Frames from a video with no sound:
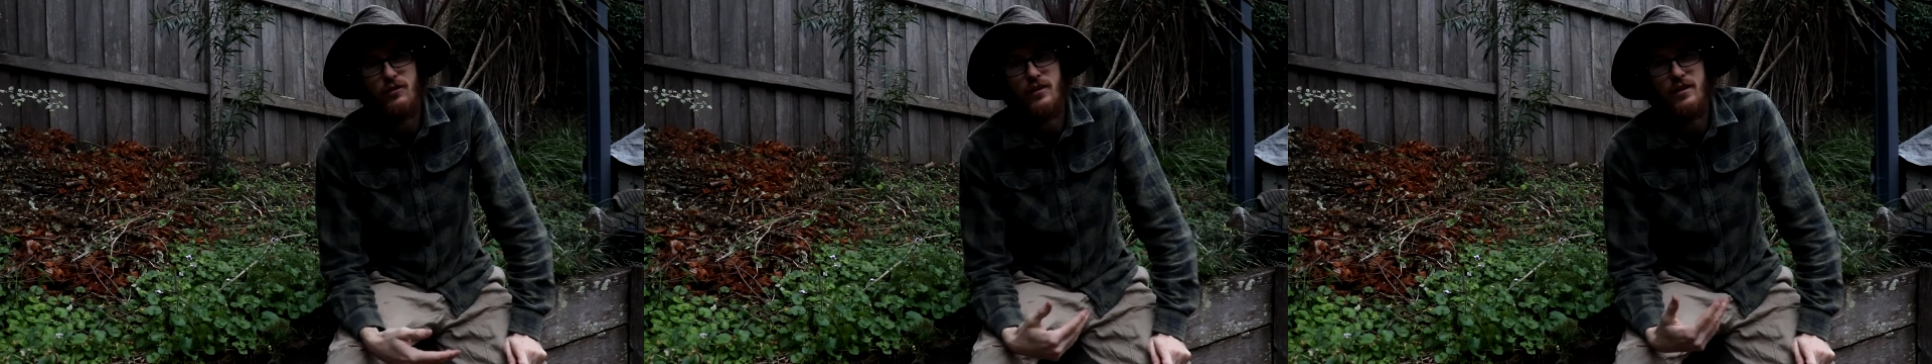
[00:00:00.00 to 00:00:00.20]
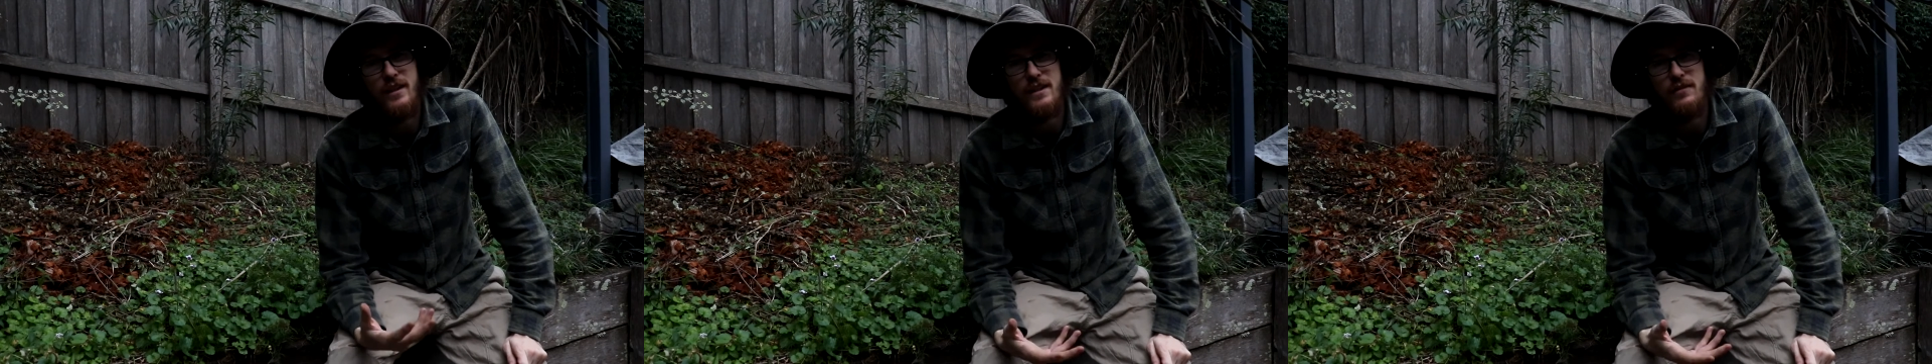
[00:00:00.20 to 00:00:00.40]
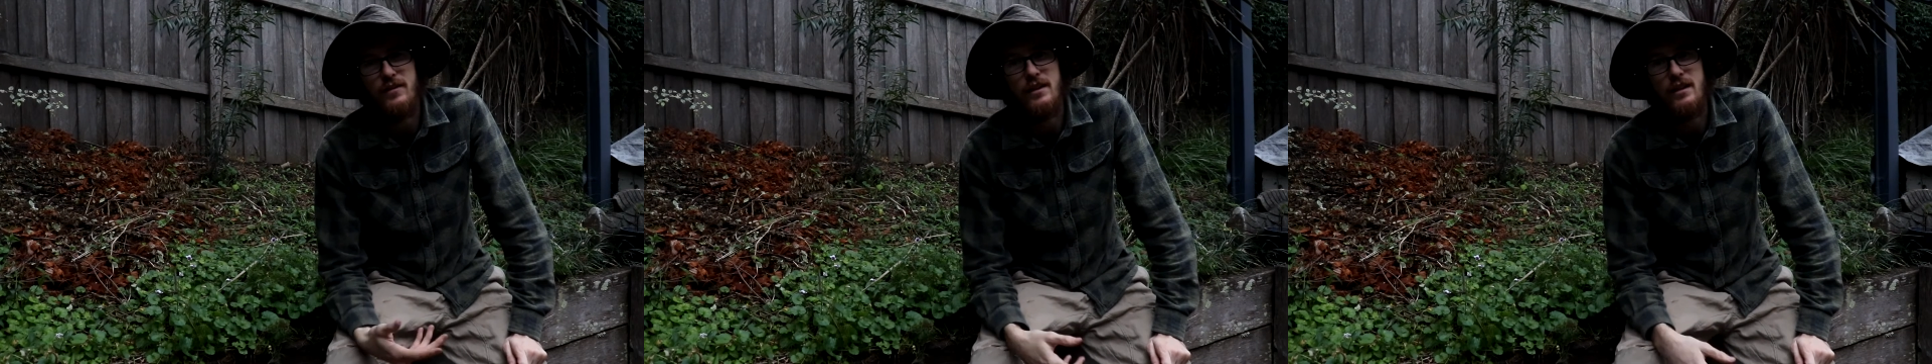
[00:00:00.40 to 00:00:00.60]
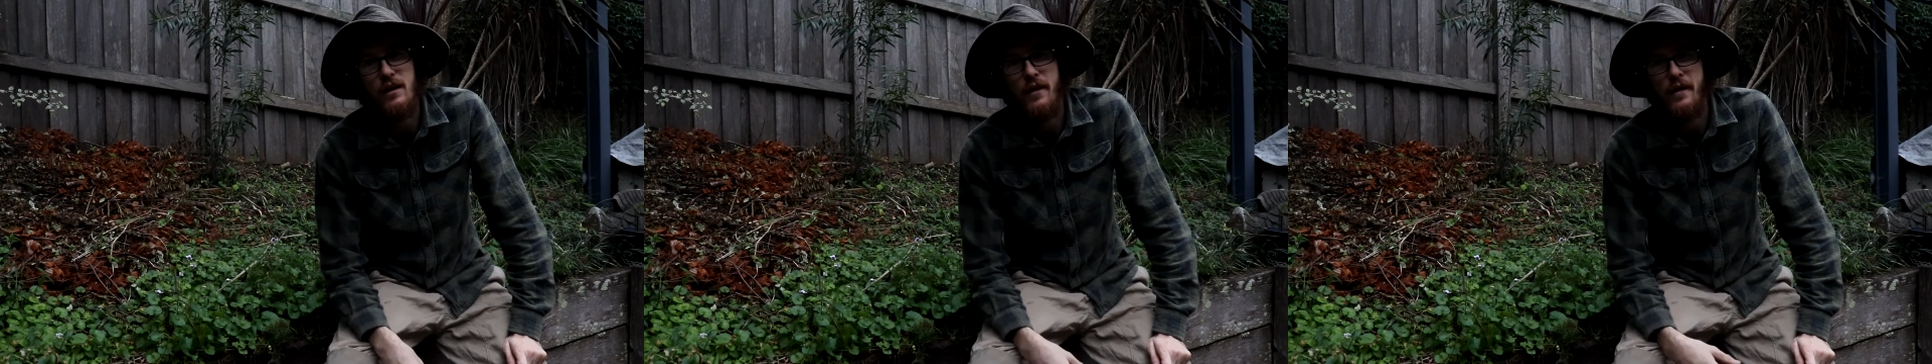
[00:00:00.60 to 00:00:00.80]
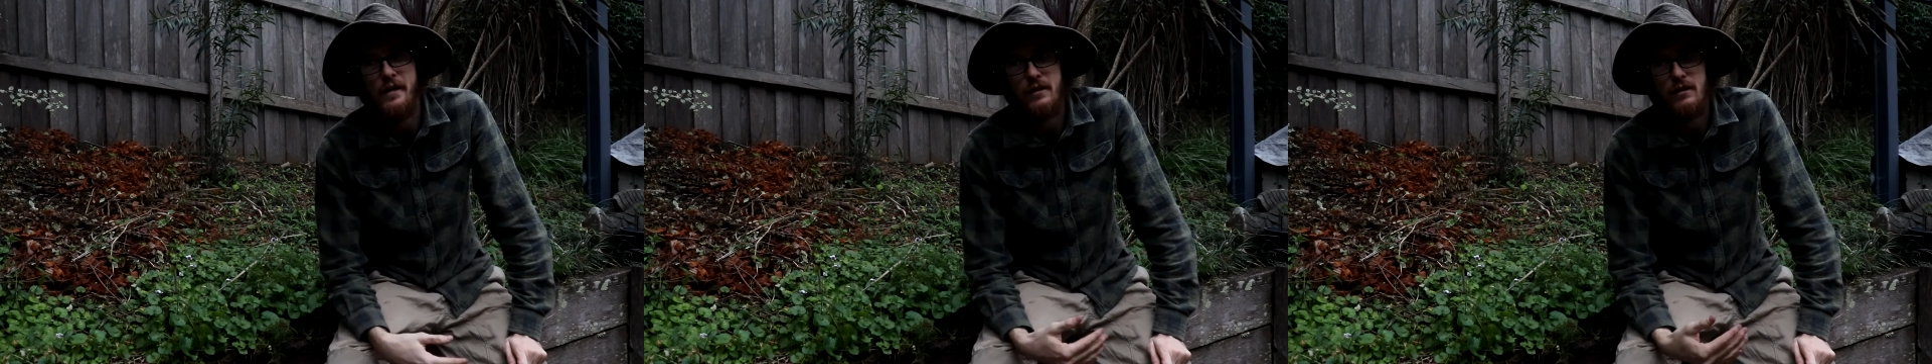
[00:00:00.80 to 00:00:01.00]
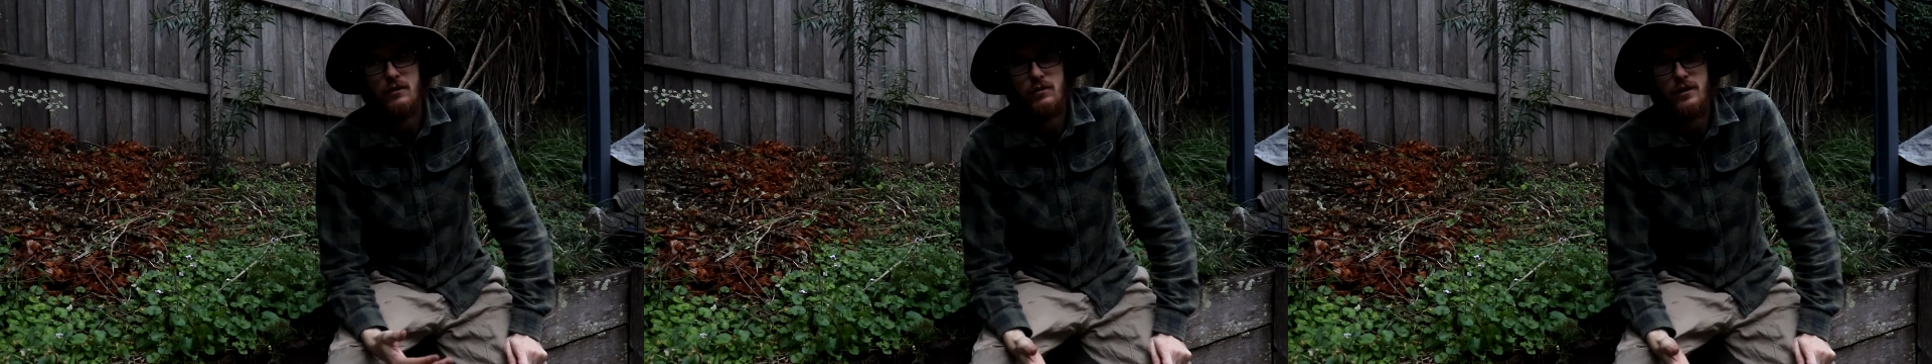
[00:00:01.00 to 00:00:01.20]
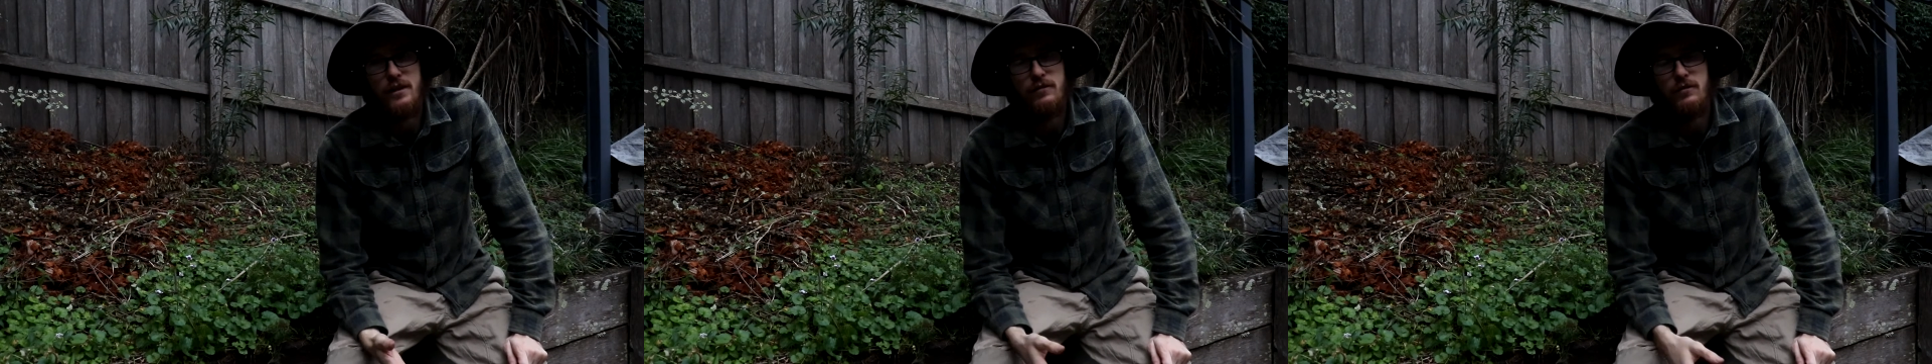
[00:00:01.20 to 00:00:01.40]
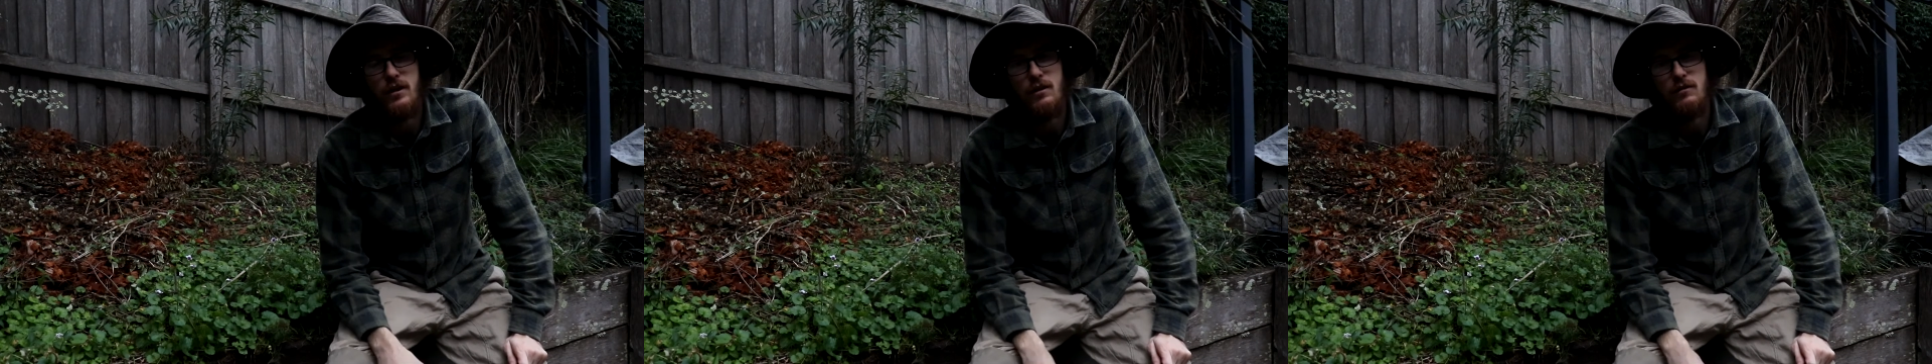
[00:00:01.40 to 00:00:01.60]
of a leafy green
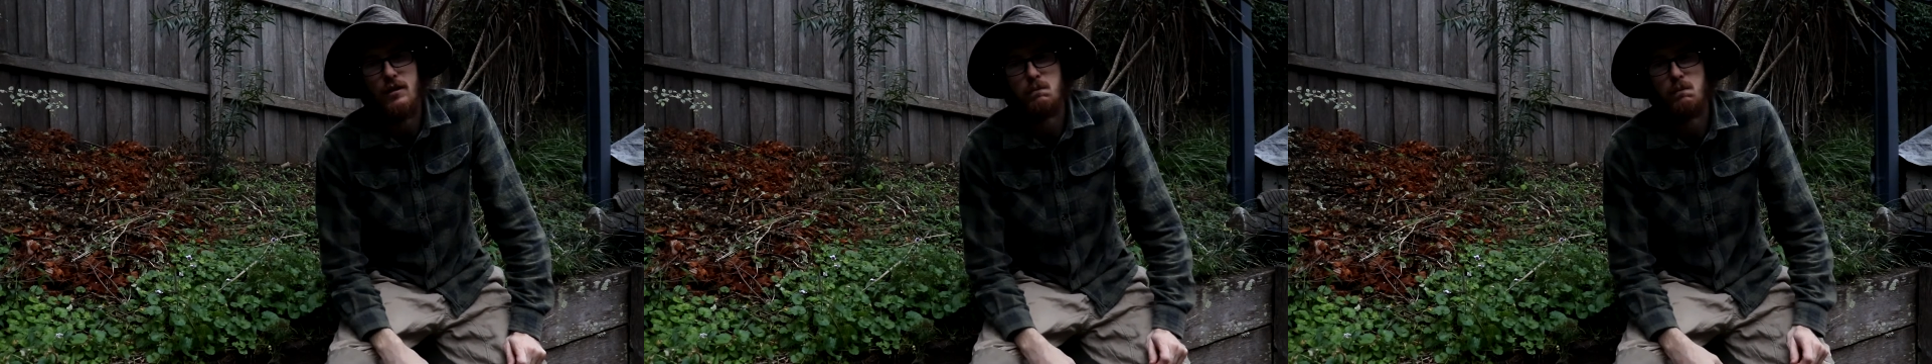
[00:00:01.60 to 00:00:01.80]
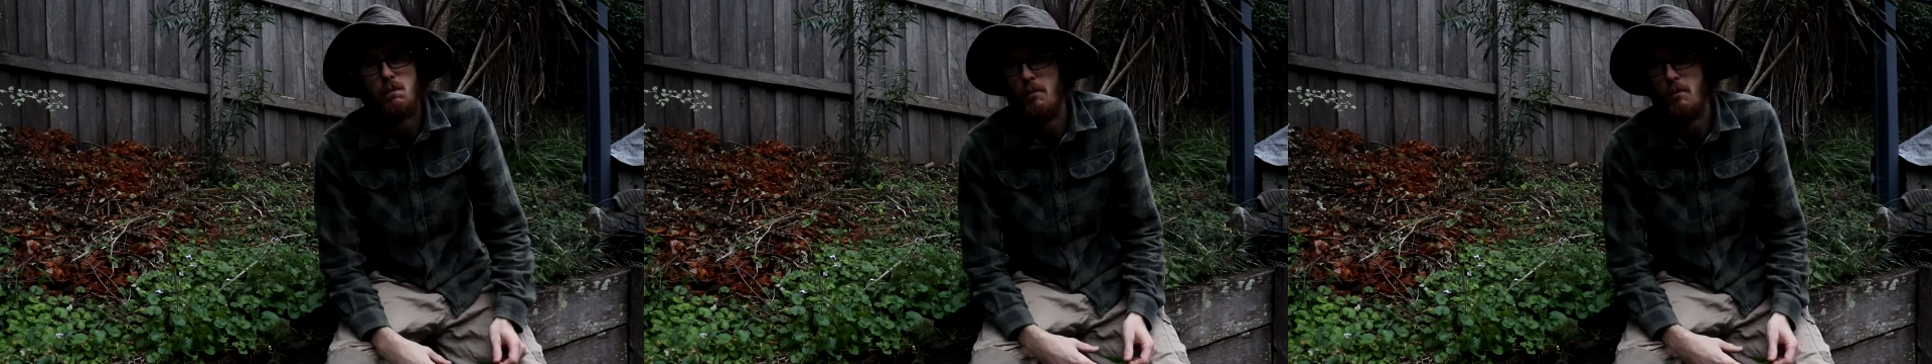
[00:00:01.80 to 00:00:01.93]
flavour.